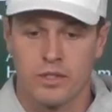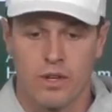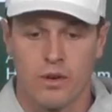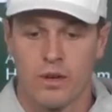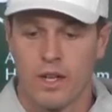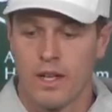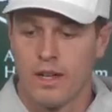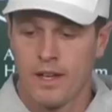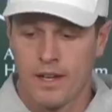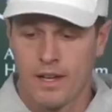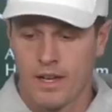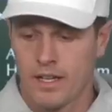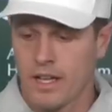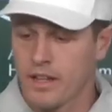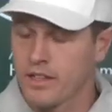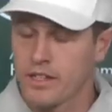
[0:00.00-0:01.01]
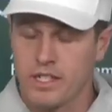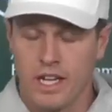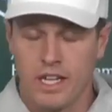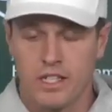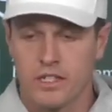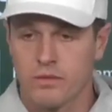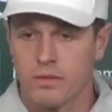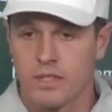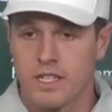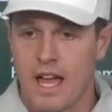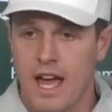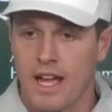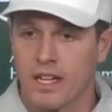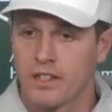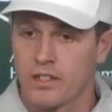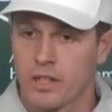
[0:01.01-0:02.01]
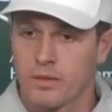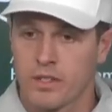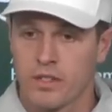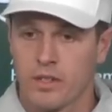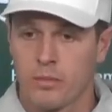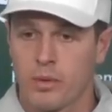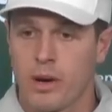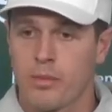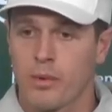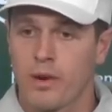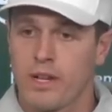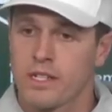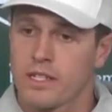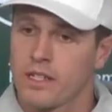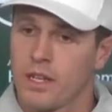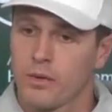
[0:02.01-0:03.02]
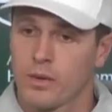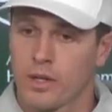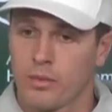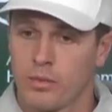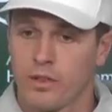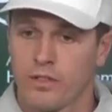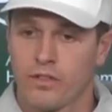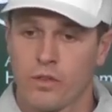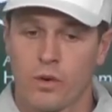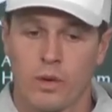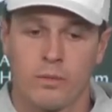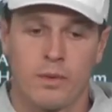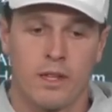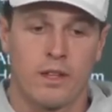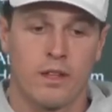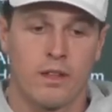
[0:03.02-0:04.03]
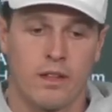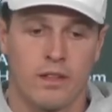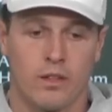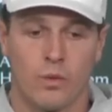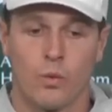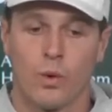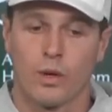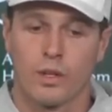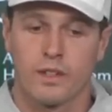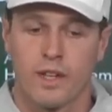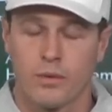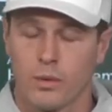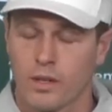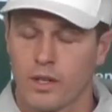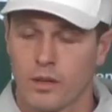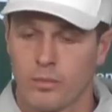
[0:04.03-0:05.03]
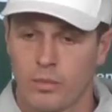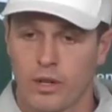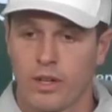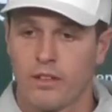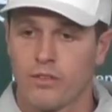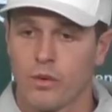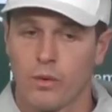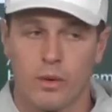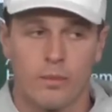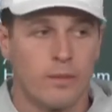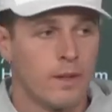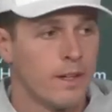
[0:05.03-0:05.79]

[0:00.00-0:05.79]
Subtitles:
So nothing changes with Zach in terms of the preparation that we're going to put for him and the work that we're going to put in for him.